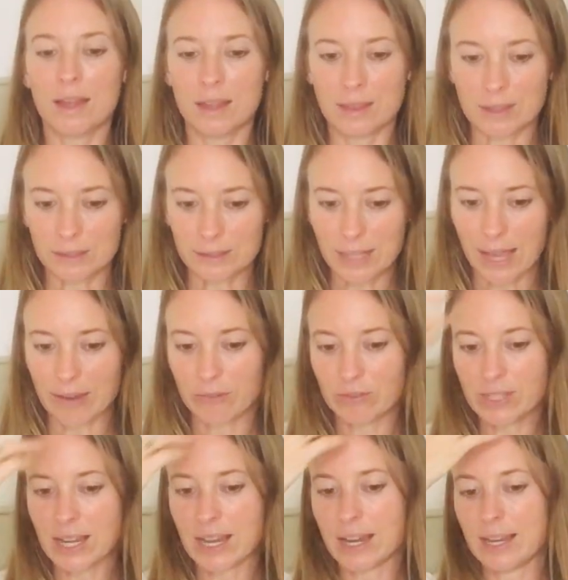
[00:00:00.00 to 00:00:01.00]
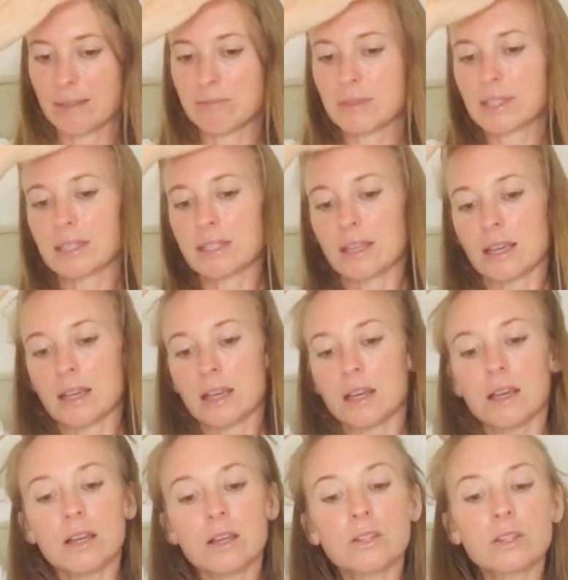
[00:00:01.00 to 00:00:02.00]
the lifetimes.
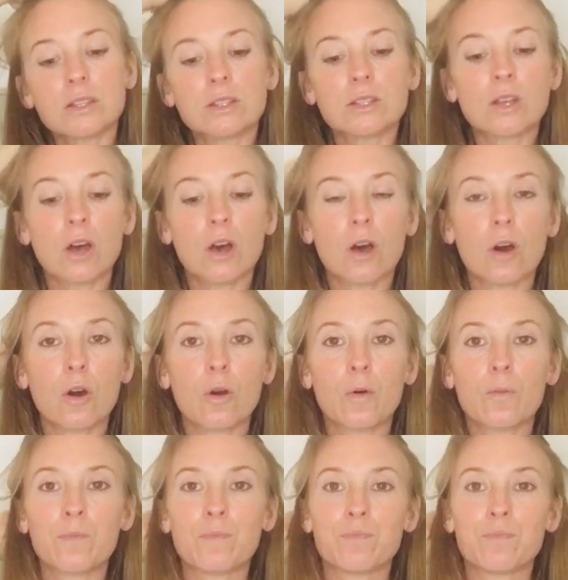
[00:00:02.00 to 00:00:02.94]
So